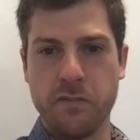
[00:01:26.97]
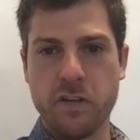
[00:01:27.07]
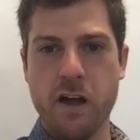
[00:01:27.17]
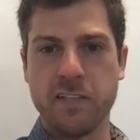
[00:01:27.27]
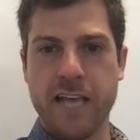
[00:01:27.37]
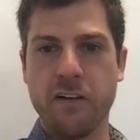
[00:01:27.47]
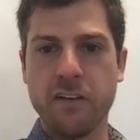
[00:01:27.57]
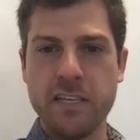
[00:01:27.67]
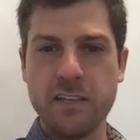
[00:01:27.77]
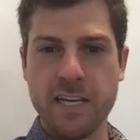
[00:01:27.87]

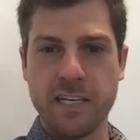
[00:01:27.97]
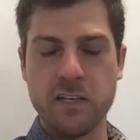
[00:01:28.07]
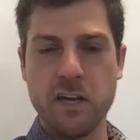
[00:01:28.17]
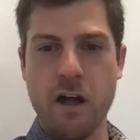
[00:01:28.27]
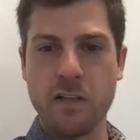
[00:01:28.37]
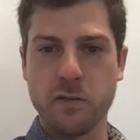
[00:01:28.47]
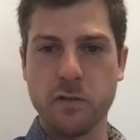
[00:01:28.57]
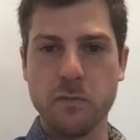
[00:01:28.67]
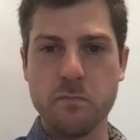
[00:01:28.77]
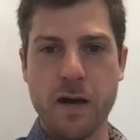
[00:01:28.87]
causality and
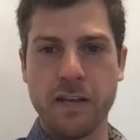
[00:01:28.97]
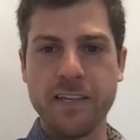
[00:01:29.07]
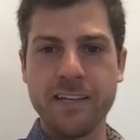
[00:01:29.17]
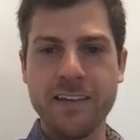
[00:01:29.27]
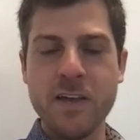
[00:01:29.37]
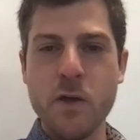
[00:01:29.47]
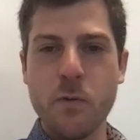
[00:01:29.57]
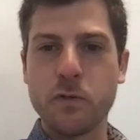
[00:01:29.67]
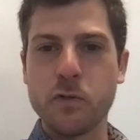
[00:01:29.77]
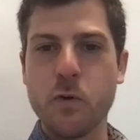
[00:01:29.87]
causal modeling,
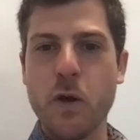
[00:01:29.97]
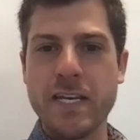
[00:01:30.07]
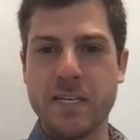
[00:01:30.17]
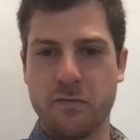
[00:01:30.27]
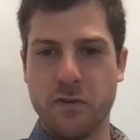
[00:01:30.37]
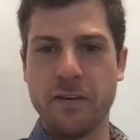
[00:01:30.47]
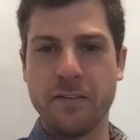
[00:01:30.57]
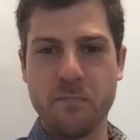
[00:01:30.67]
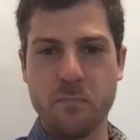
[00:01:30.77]
which is quite different.